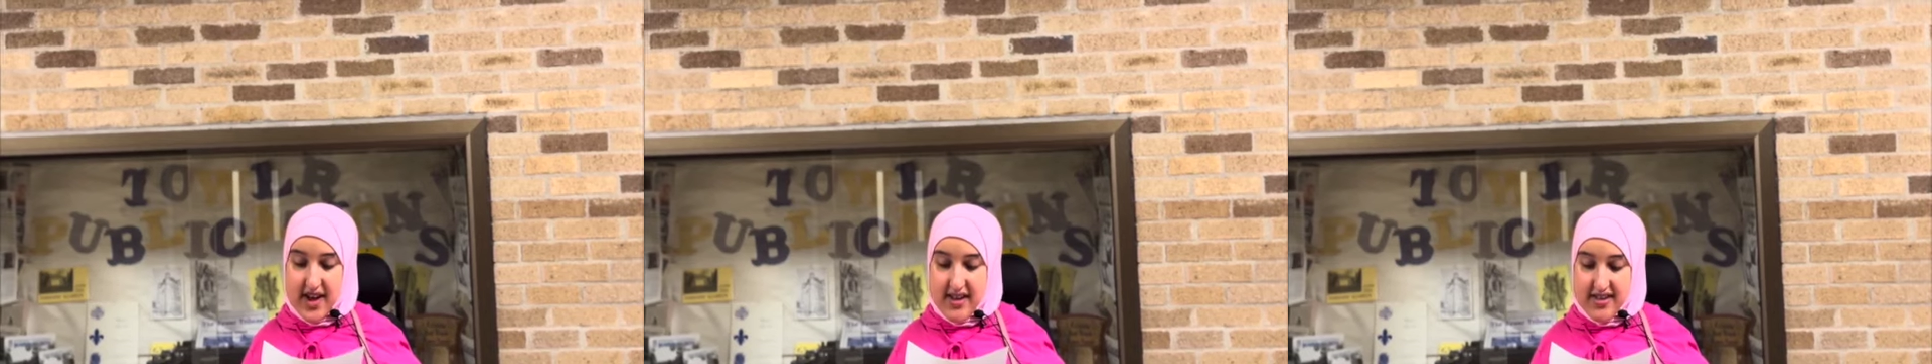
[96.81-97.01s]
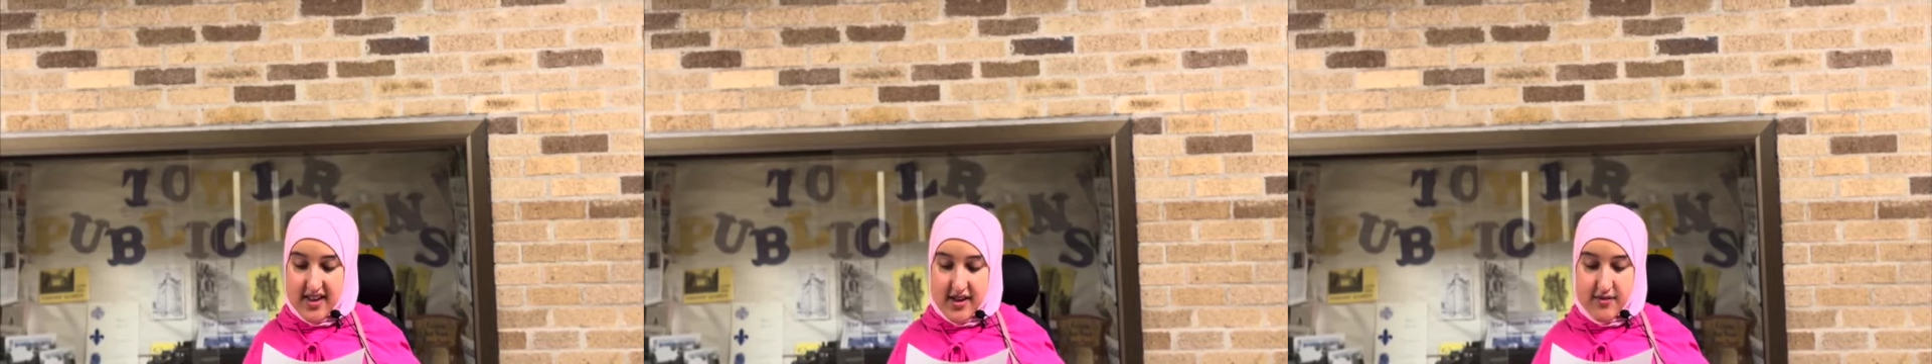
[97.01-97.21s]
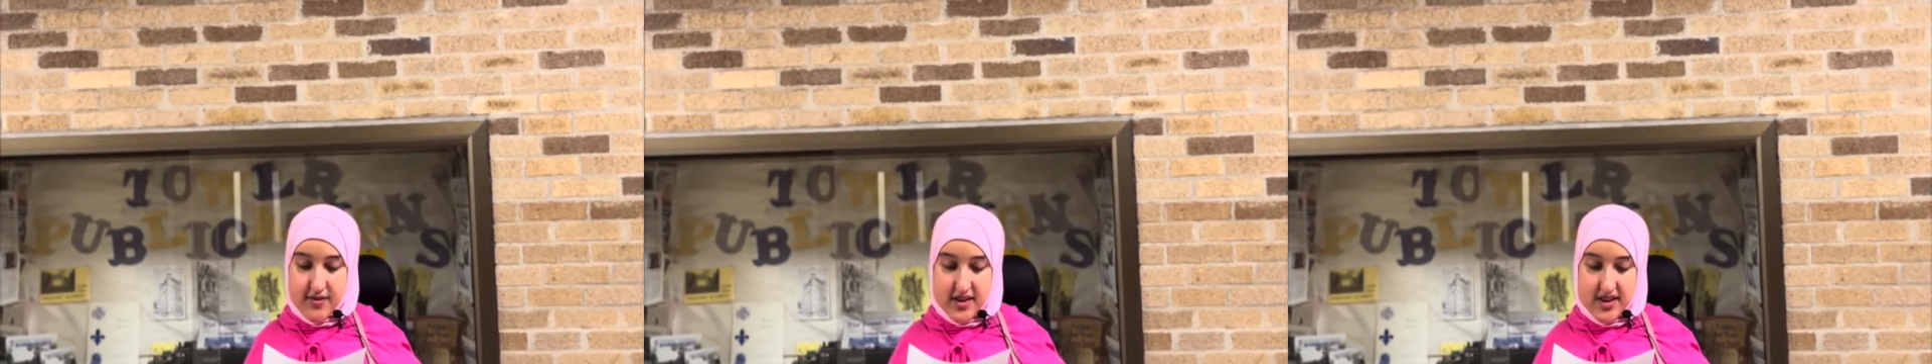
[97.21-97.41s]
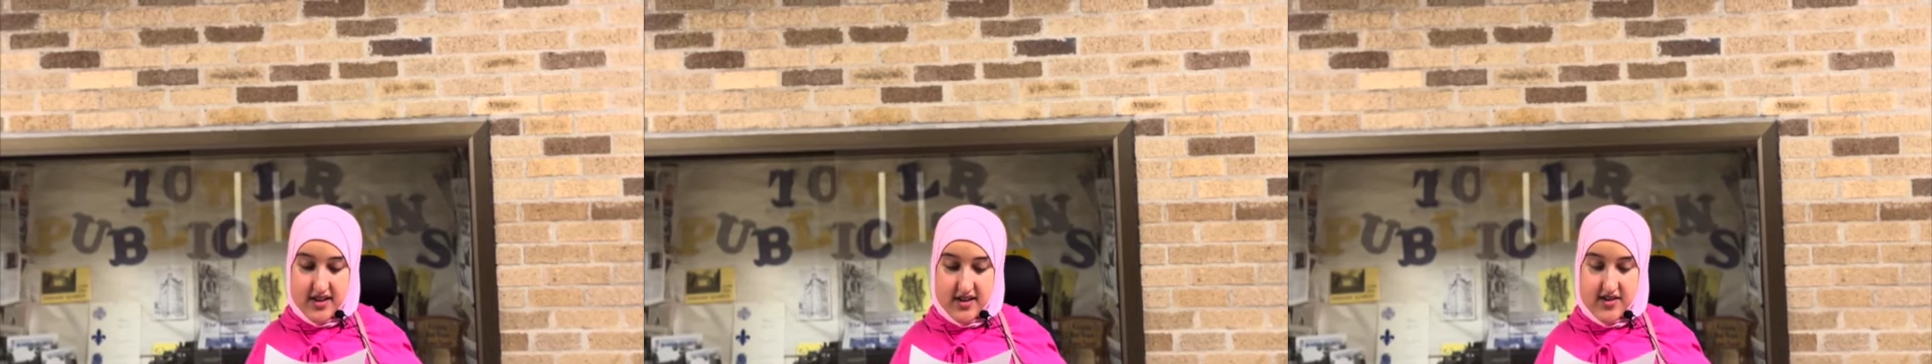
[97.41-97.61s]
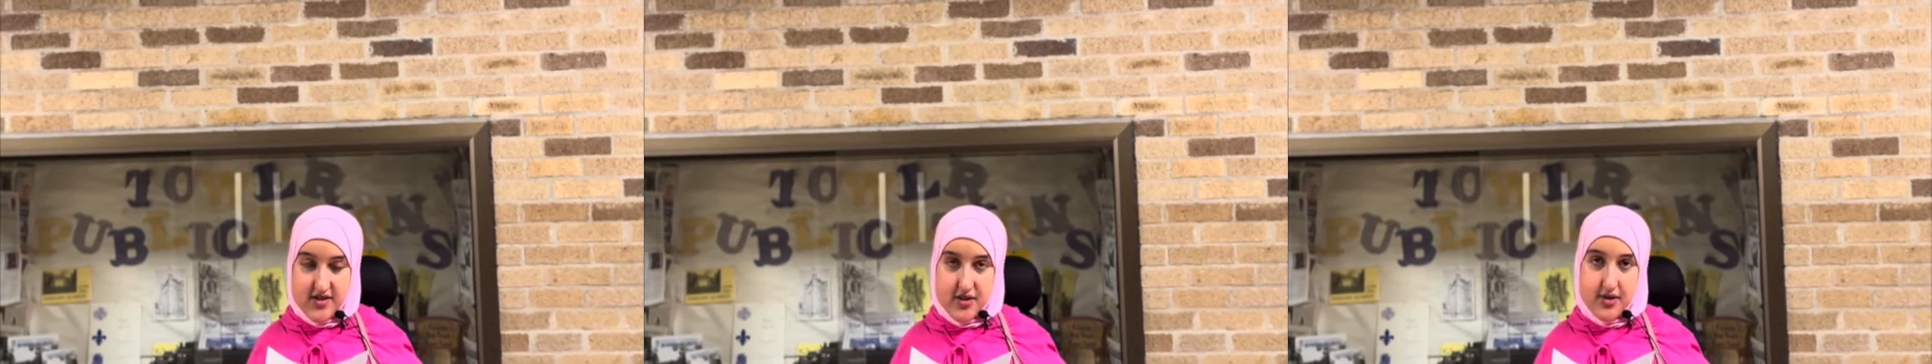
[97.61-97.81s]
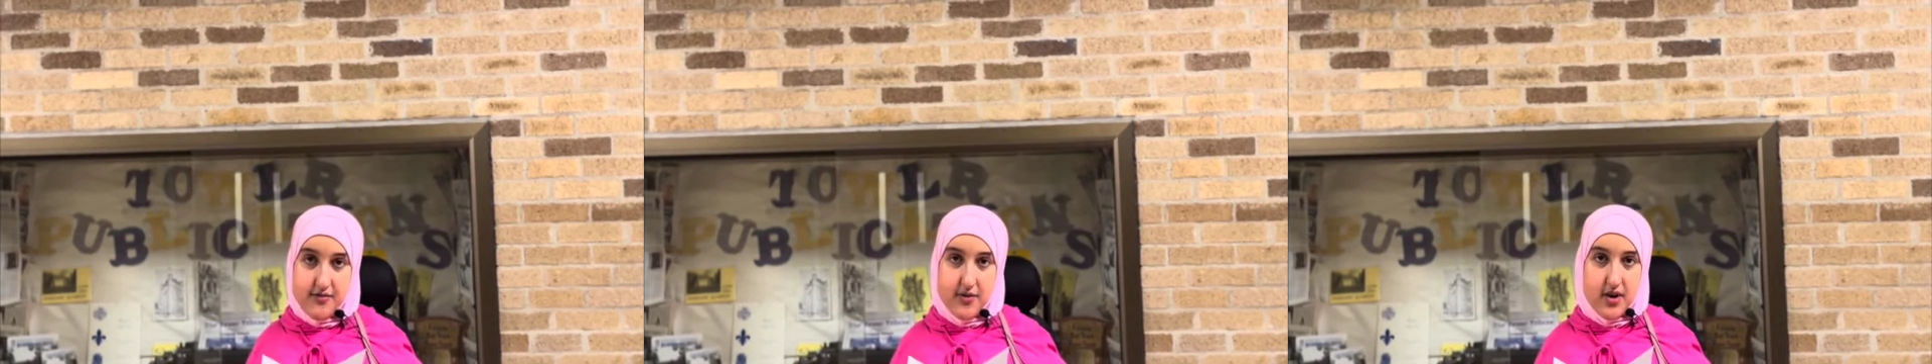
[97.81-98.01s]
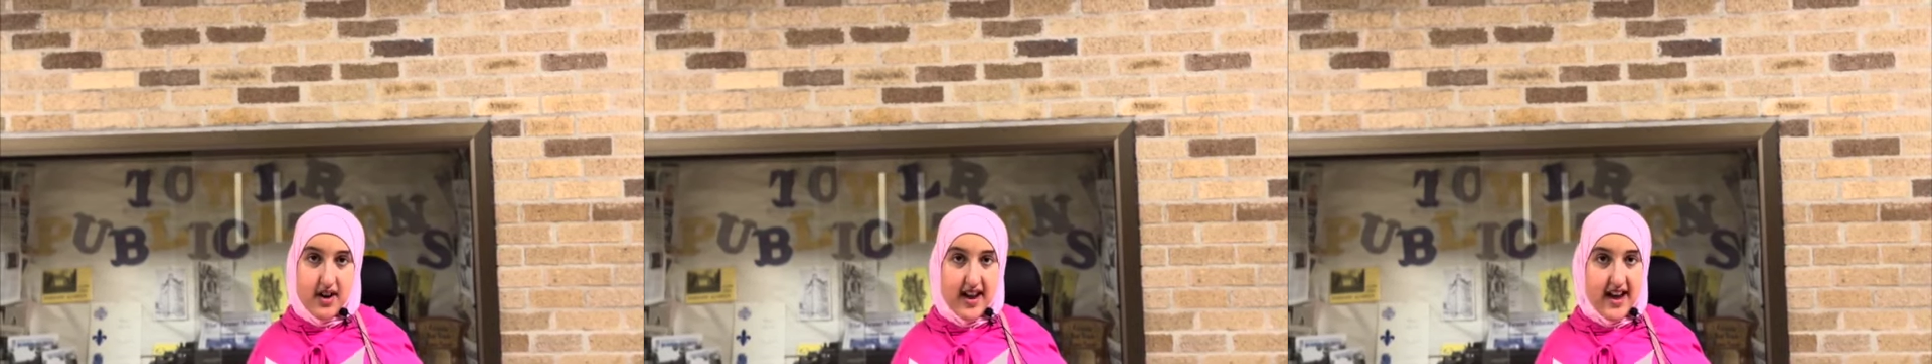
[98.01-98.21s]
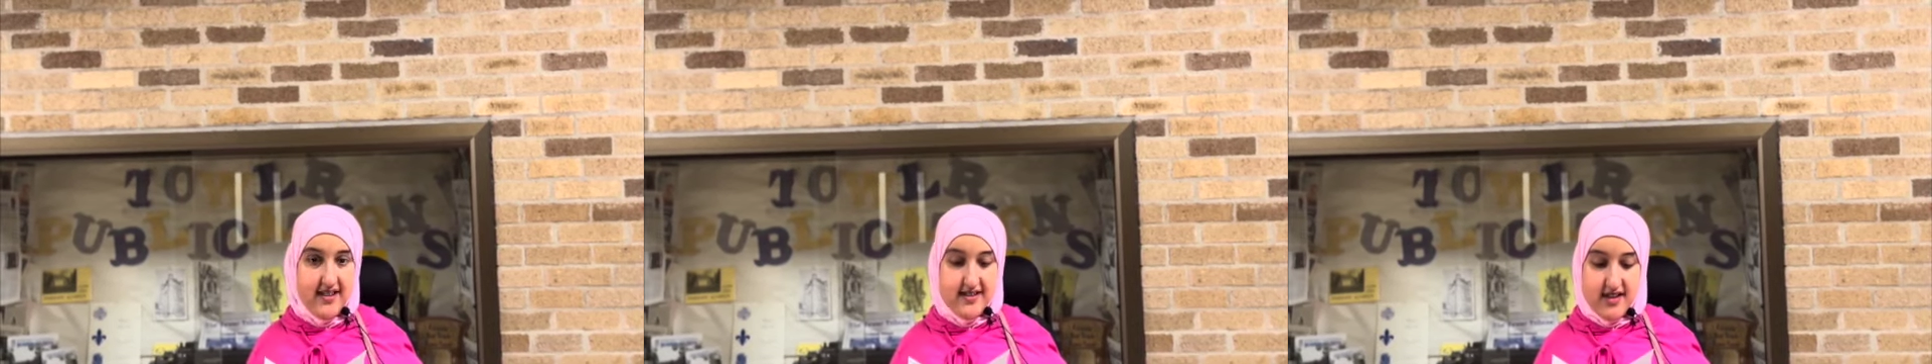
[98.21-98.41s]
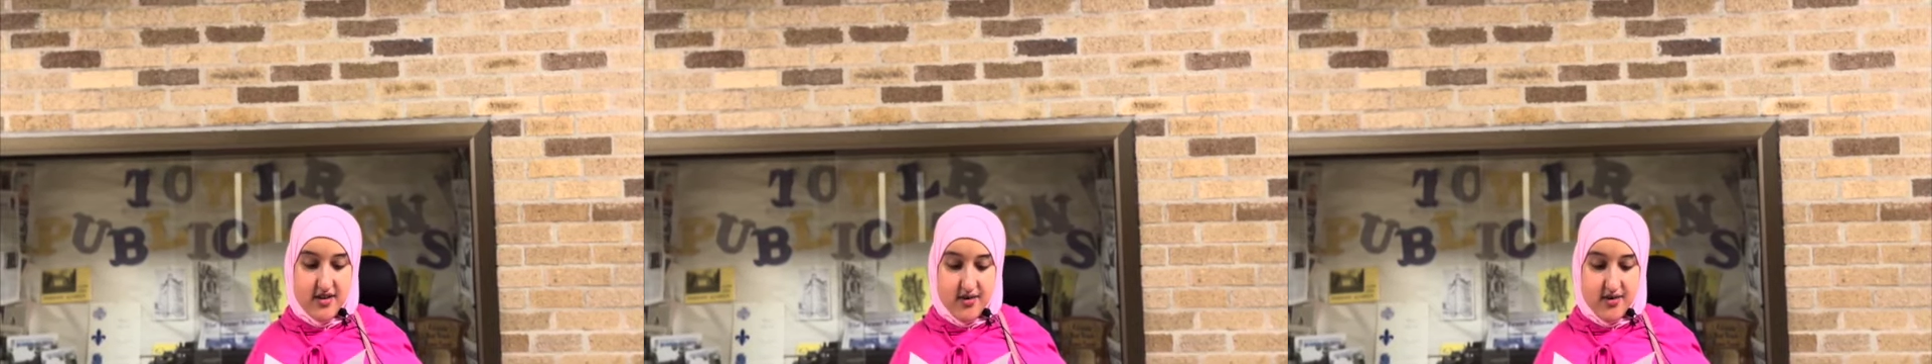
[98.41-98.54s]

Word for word: Thankfully, there's no forecasted